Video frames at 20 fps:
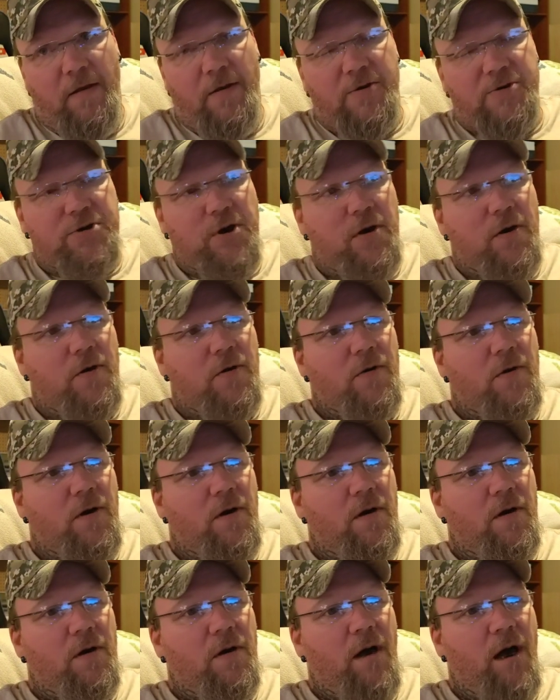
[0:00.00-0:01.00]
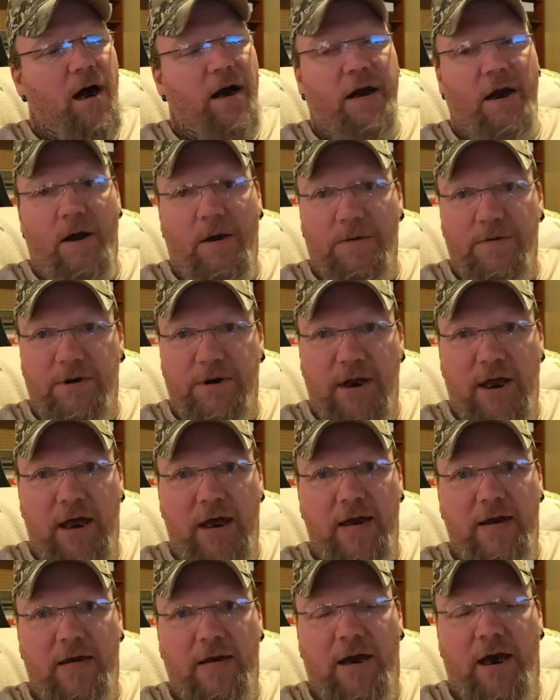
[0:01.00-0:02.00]
So I called
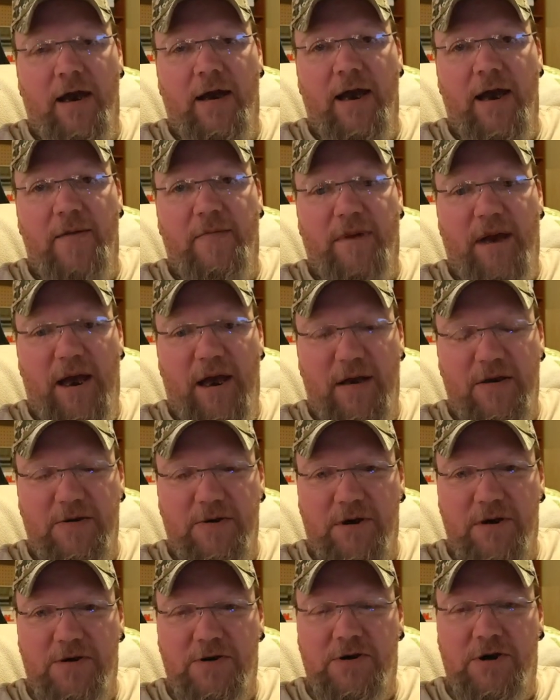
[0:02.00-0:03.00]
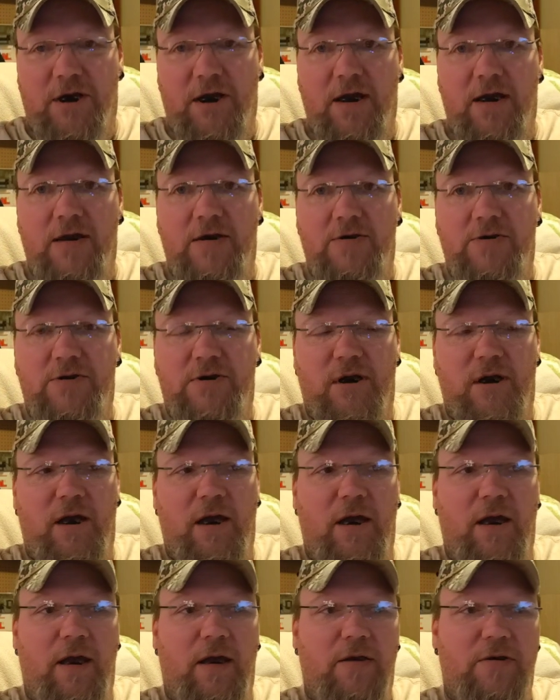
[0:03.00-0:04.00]
today, I got my address changed,
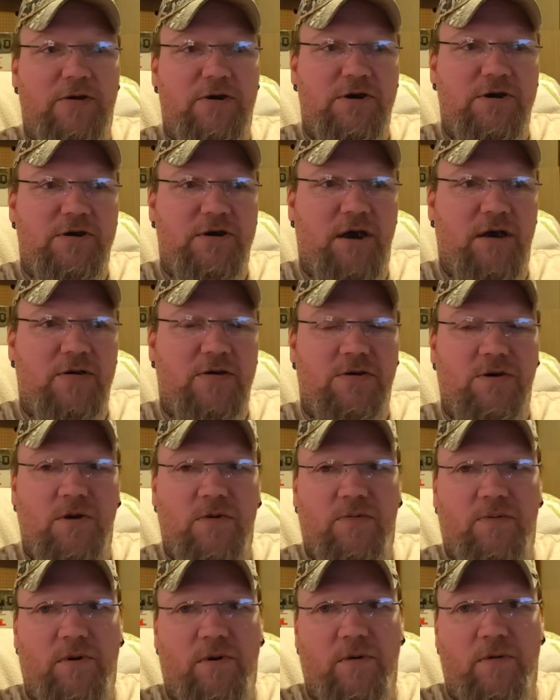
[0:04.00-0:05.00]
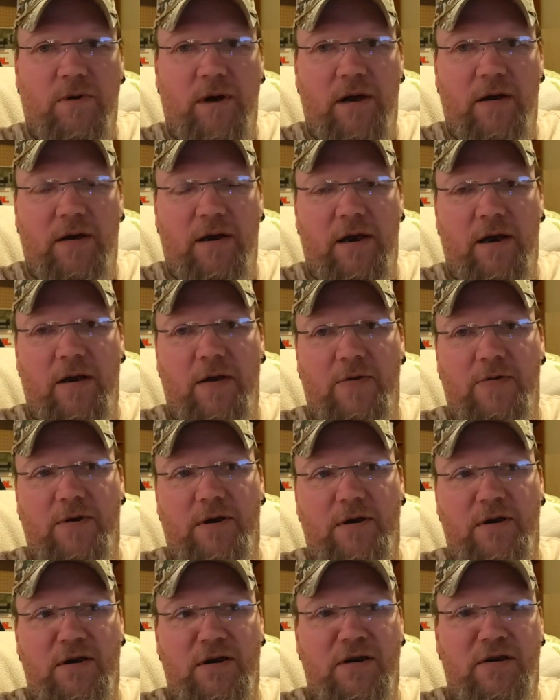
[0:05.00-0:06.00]
and she said so far right now
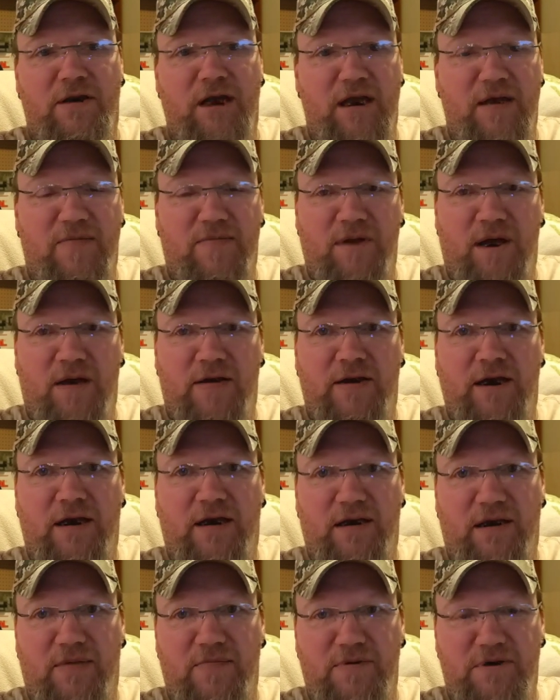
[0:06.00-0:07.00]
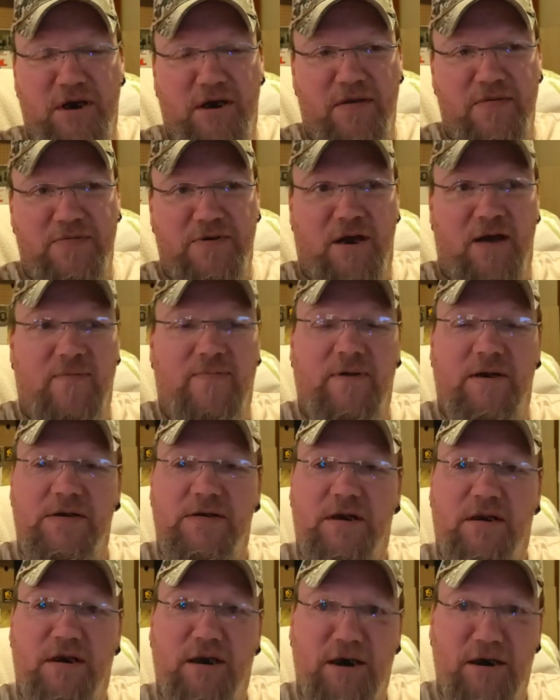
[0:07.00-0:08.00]
they have not taken themselves off
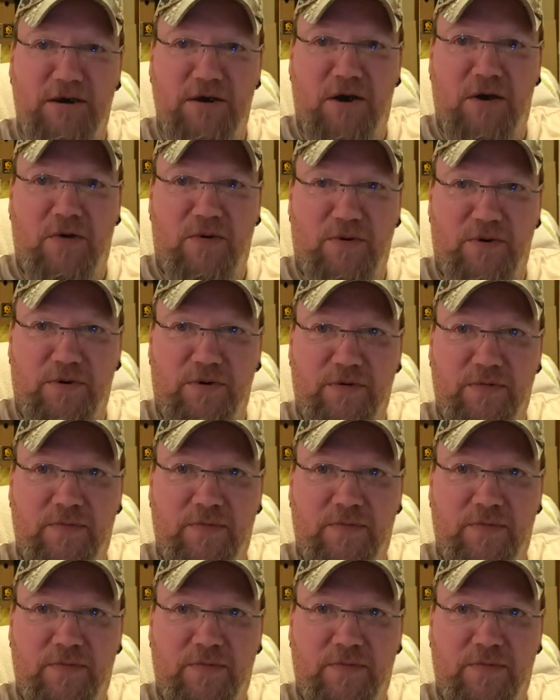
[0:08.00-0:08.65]
as a lien holder.